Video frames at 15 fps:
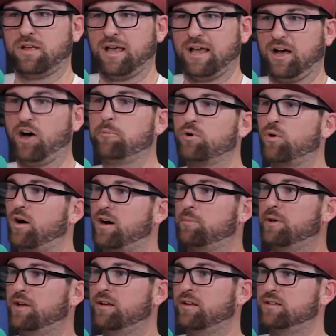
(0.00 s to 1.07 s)
help quite a
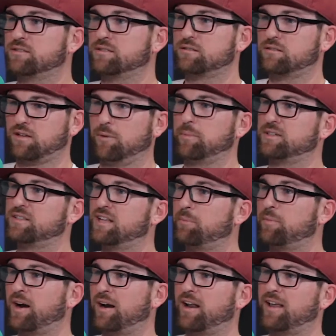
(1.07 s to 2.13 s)
bit is coming to that
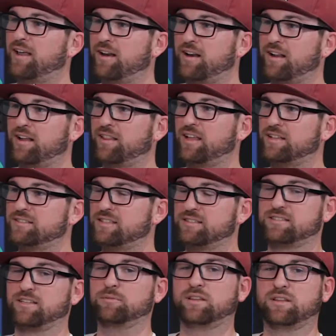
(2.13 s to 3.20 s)
brand identity and that's
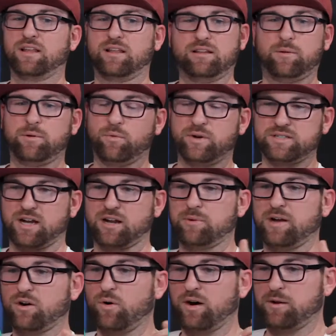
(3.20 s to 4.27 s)
it's something that i mean we talk
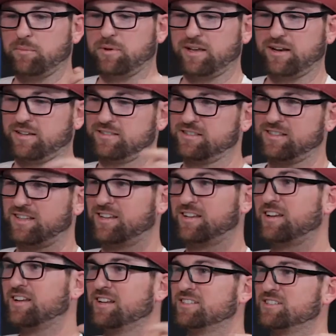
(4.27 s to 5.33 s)
about quite a bit is the
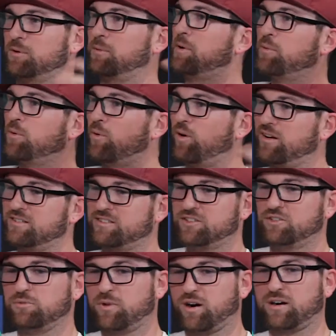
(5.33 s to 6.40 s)
so many people want to
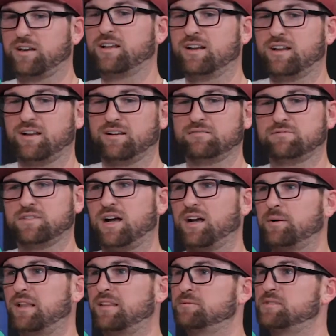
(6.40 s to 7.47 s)
do marketing talk
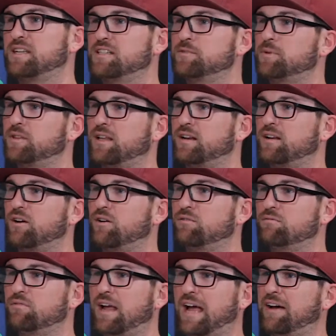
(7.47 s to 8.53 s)
about themselves but they don't
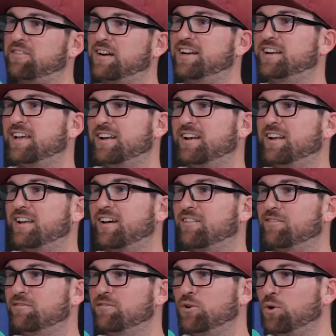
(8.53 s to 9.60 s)
have an identity
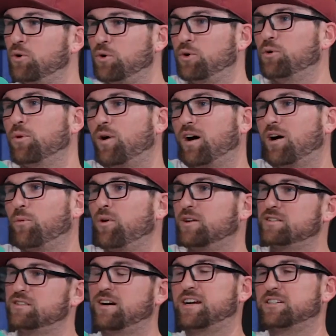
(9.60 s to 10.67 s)
on who you are
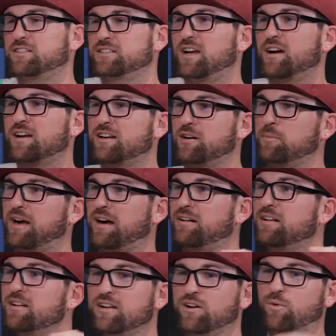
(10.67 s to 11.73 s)
what you're actually talking about
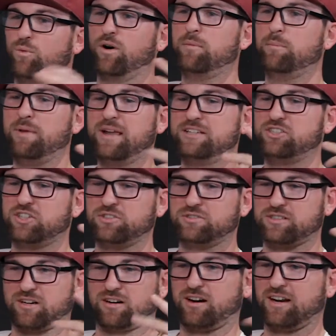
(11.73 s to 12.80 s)
what made you
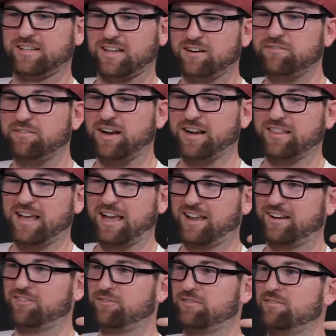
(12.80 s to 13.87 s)
start identifying
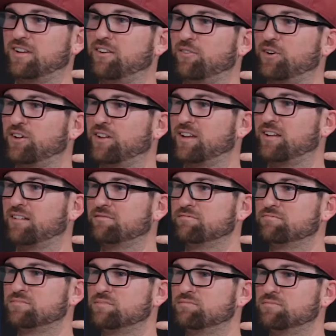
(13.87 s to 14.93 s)
that and and really
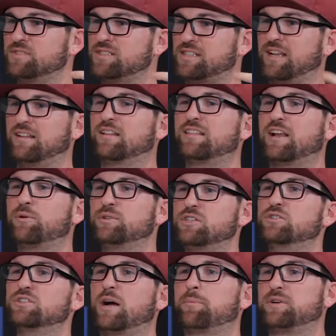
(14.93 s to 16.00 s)
seeing that there was
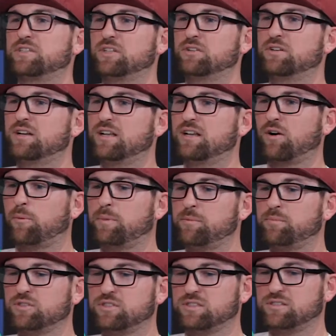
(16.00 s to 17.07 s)
huge opportunity or
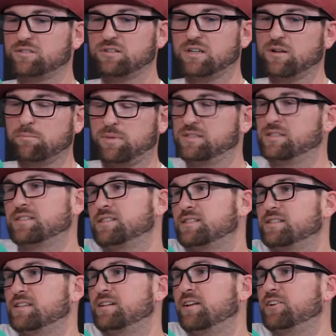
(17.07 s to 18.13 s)
people just businesses
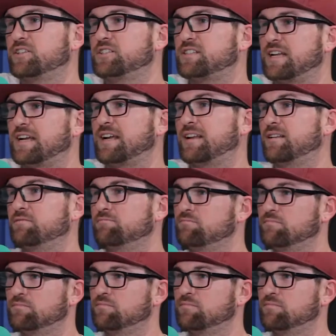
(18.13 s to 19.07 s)
didn't understand